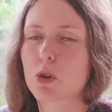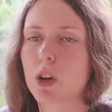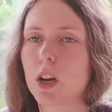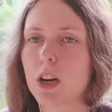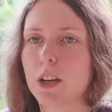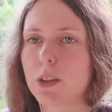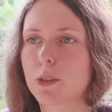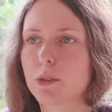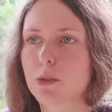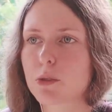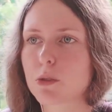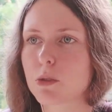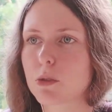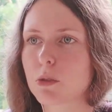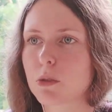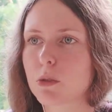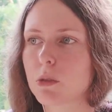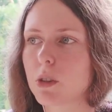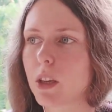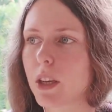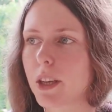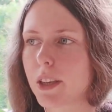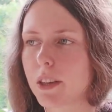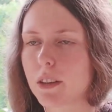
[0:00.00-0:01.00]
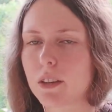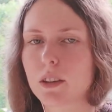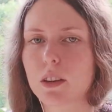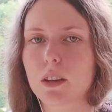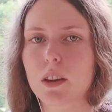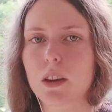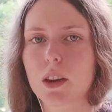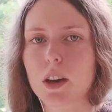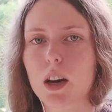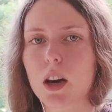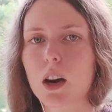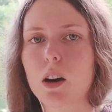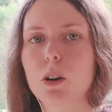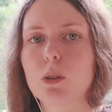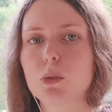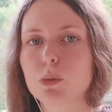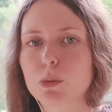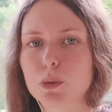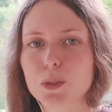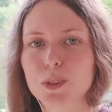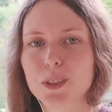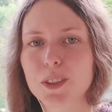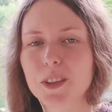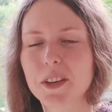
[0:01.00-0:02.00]
tried to
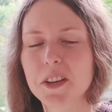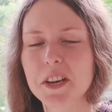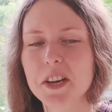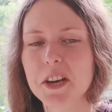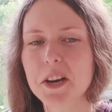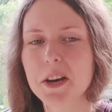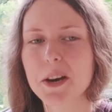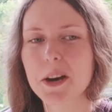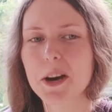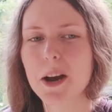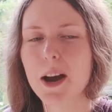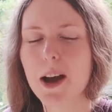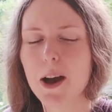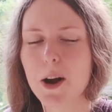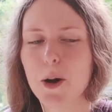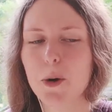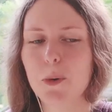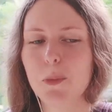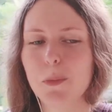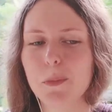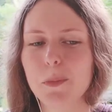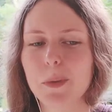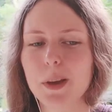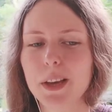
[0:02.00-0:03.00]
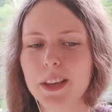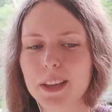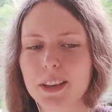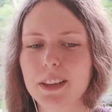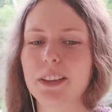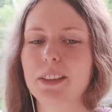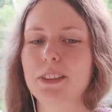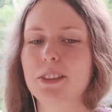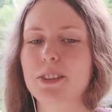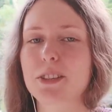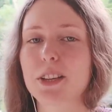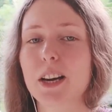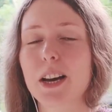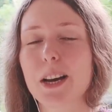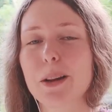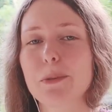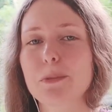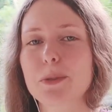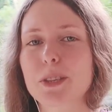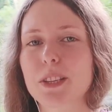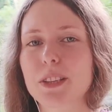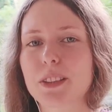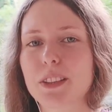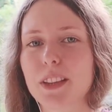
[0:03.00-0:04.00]
count how many
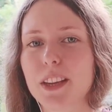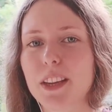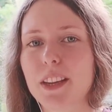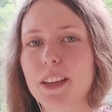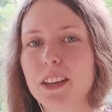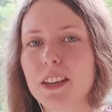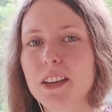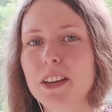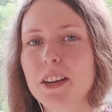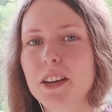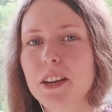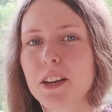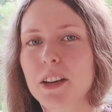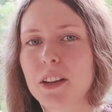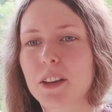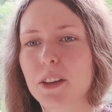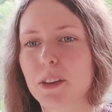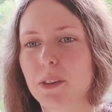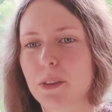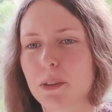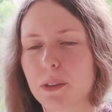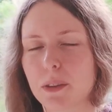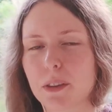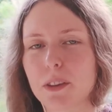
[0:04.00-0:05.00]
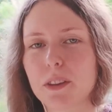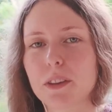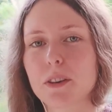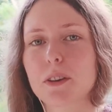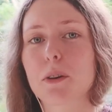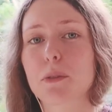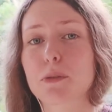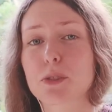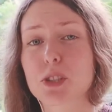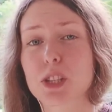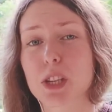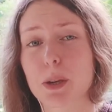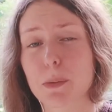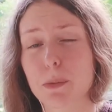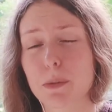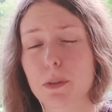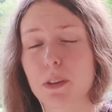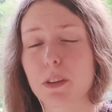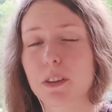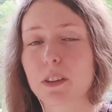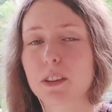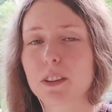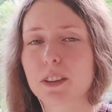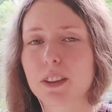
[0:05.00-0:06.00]
times a day you think of
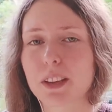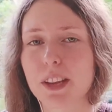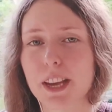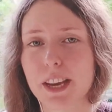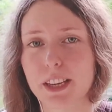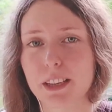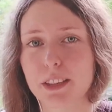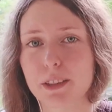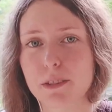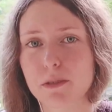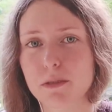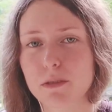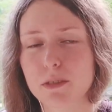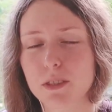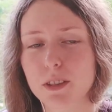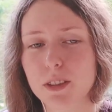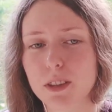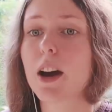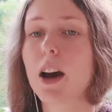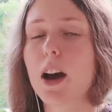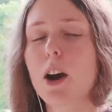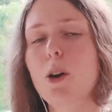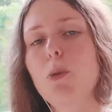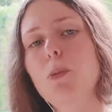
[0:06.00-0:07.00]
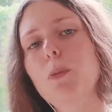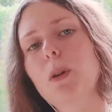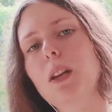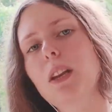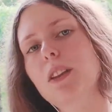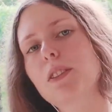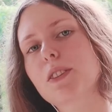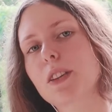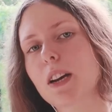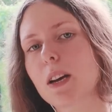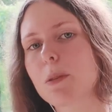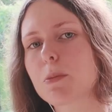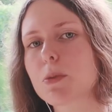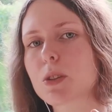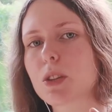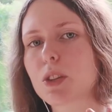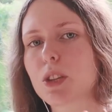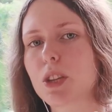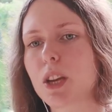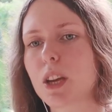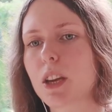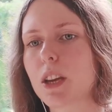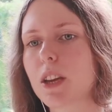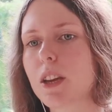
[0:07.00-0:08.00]
something negative? How many times
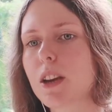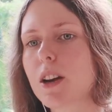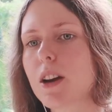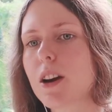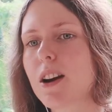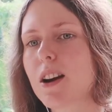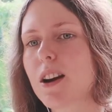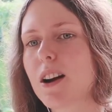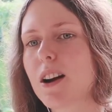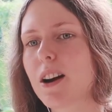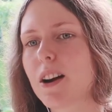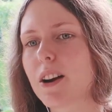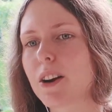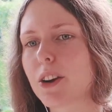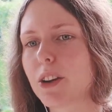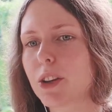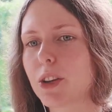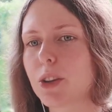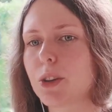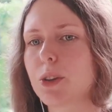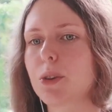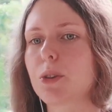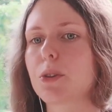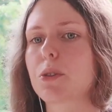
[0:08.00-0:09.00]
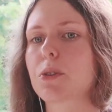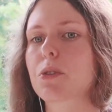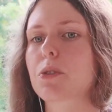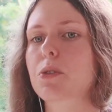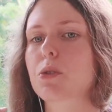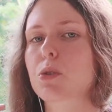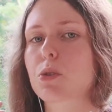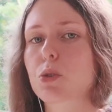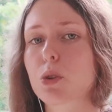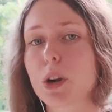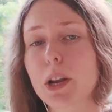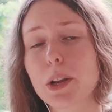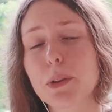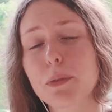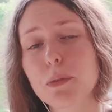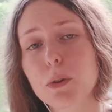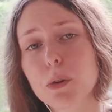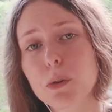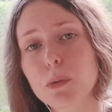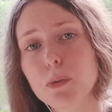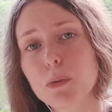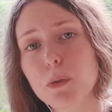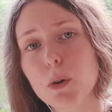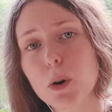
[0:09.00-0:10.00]
a day are you
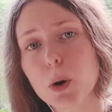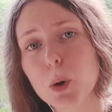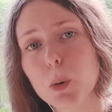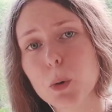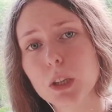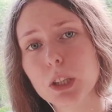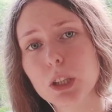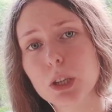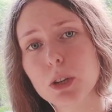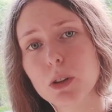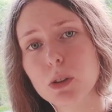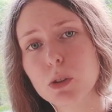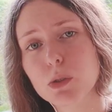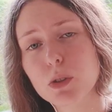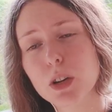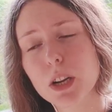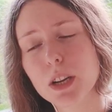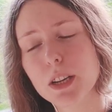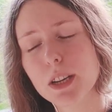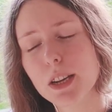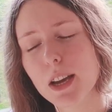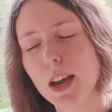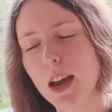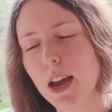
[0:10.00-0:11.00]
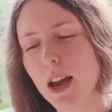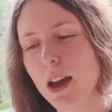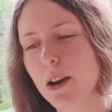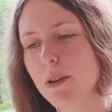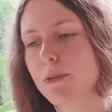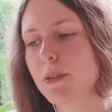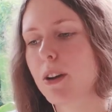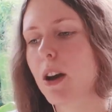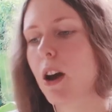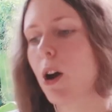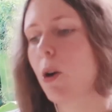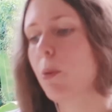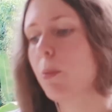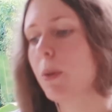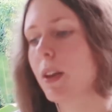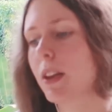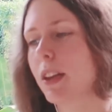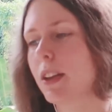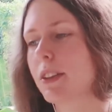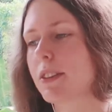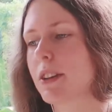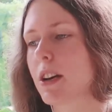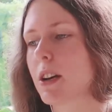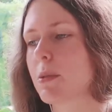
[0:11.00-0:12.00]
grateful for what you already have? How
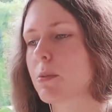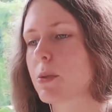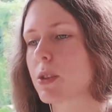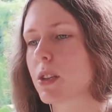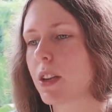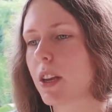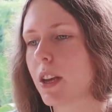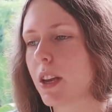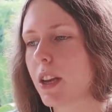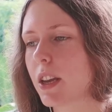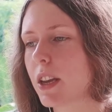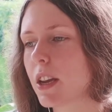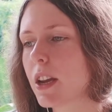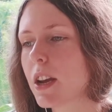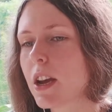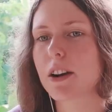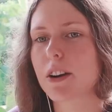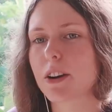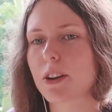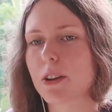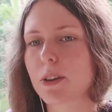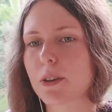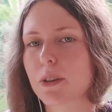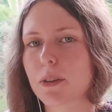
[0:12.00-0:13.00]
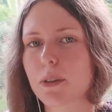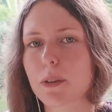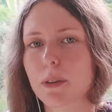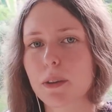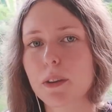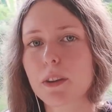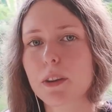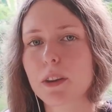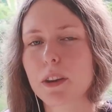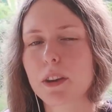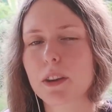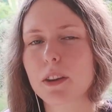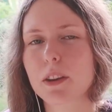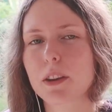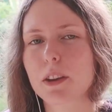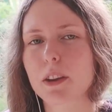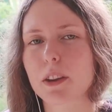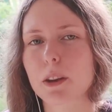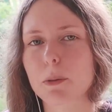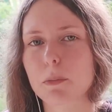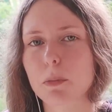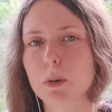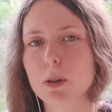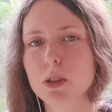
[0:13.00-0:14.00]
many times a day are you thinking
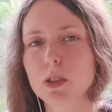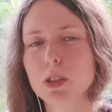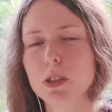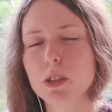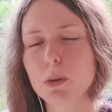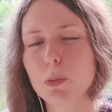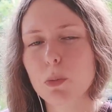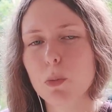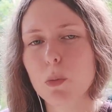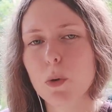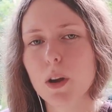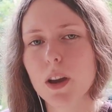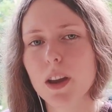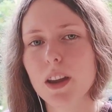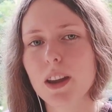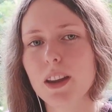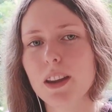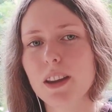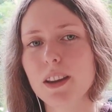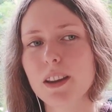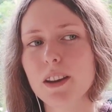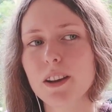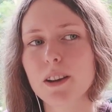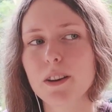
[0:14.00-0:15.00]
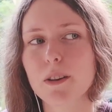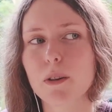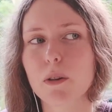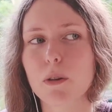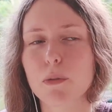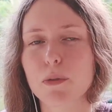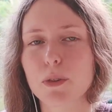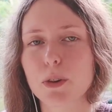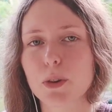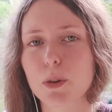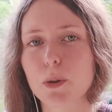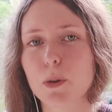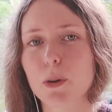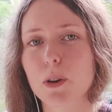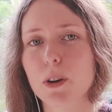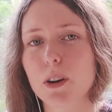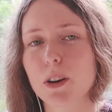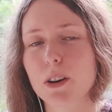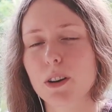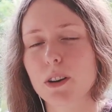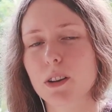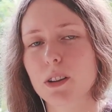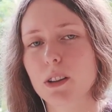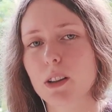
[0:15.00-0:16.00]
in a positive way of
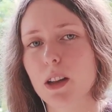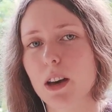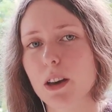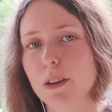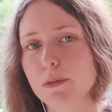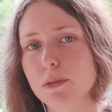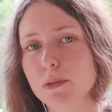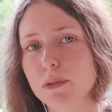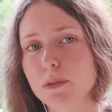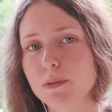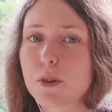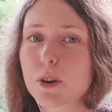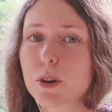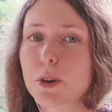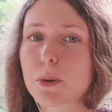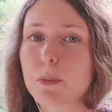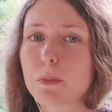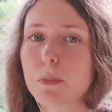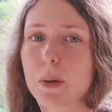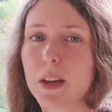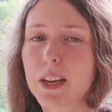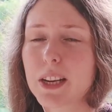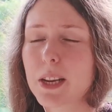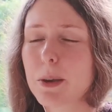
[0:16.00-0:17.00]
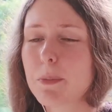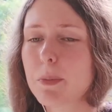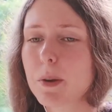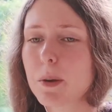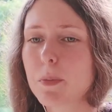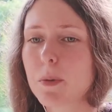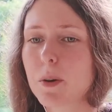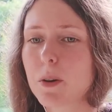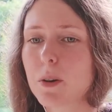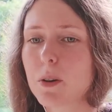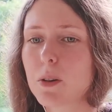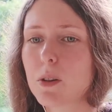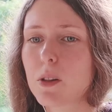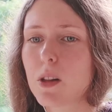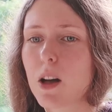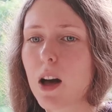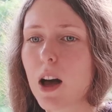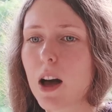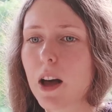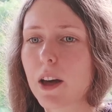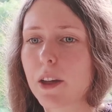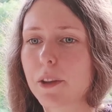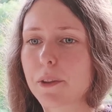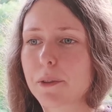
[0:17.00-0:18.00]
your life? For many people,
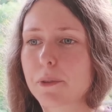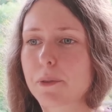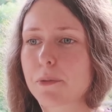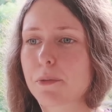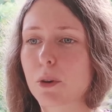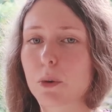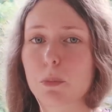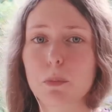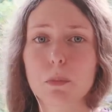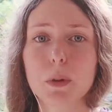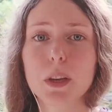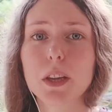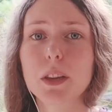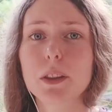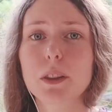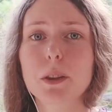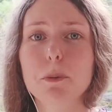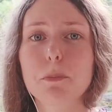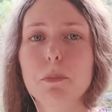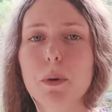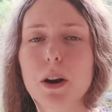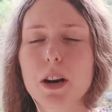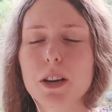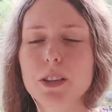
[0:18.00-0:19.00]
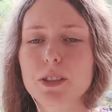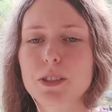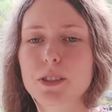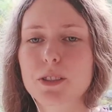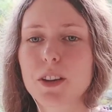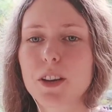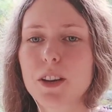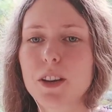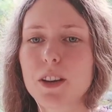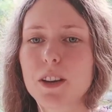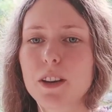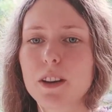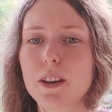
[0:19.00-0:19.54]
and for me in the past,